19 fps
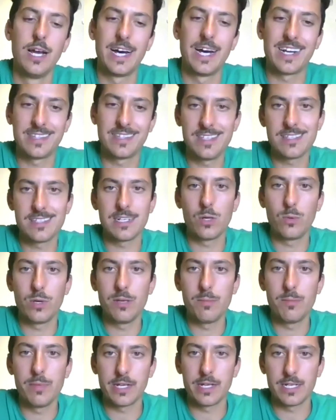artisanal
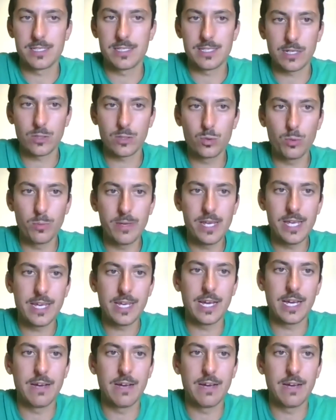winemakers, start to make